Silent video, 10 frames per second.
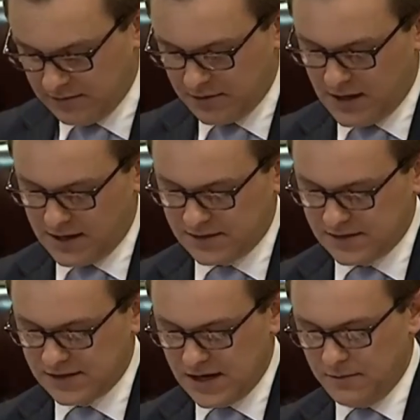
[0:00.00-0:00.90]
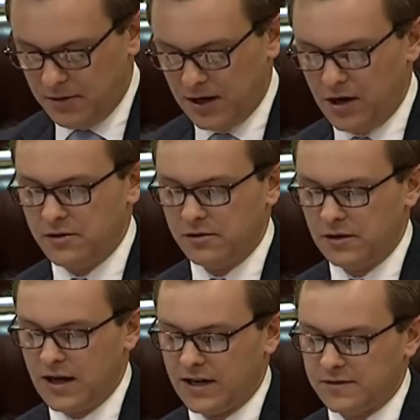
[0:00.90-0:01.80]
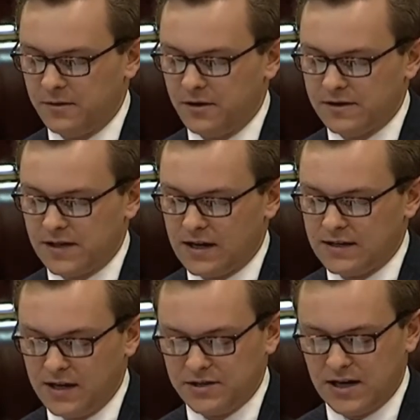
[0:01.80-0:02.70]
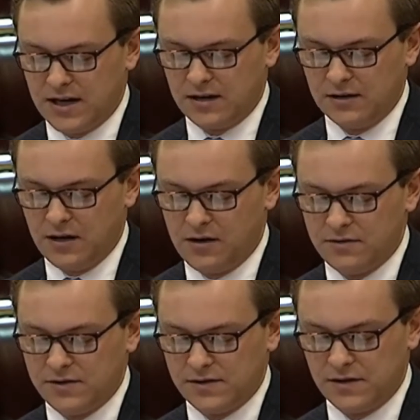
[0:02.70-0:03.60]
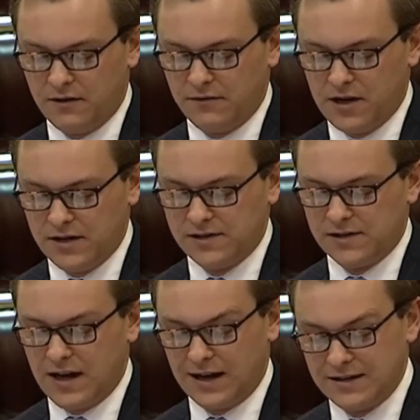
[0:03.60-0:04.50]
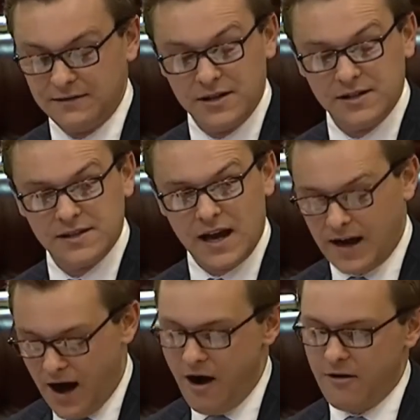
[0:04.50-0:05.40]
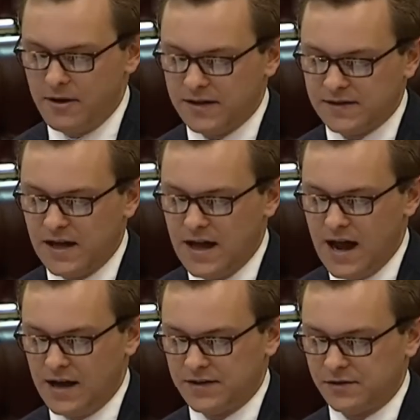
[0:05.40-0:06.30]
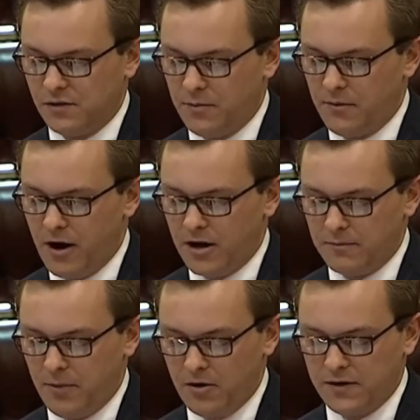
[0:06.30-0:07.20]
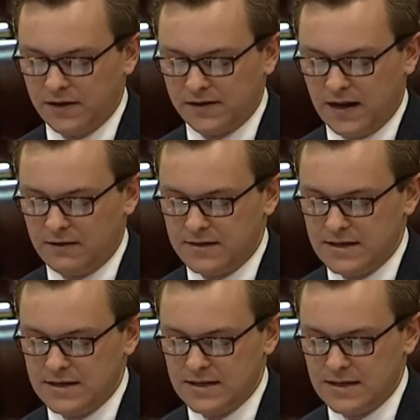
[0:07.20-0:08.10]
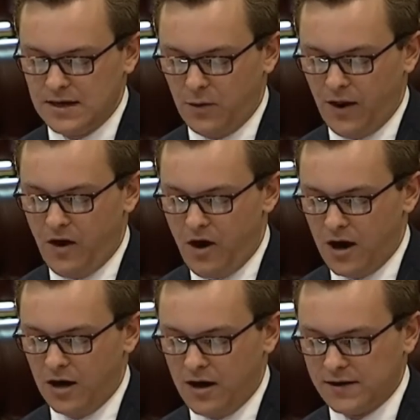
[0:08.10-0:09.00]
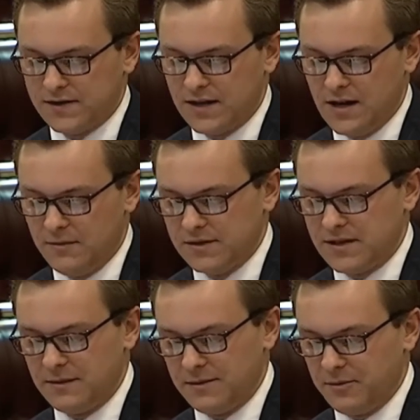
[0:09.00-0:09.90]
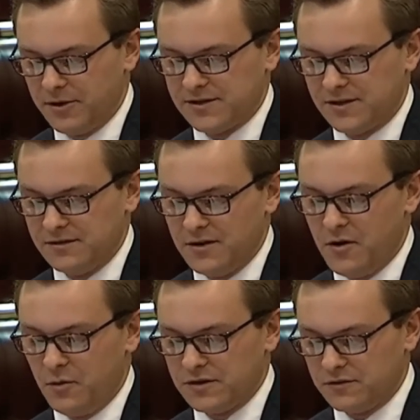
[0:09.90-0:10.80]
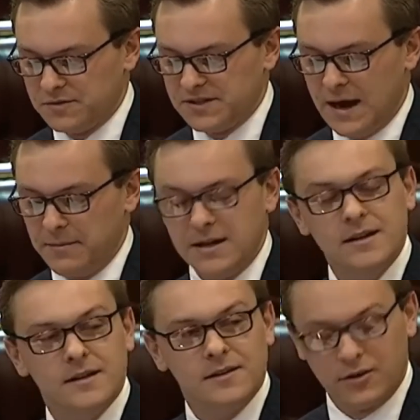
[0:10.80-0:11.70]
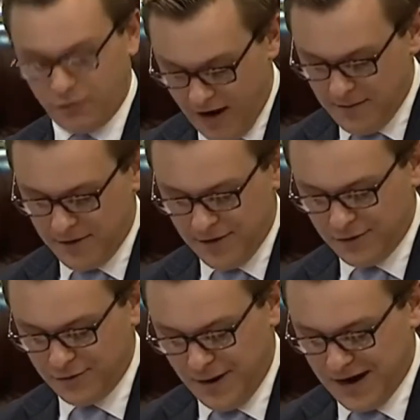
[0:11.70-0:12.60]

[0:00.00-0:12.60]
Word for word: classes by local experts, a touch tank, loads of kids' activities, and RMS had a stall promoting boating safety. And uh, one of the highlights, Mr. Deputy President, was from Snappy the crab, who made an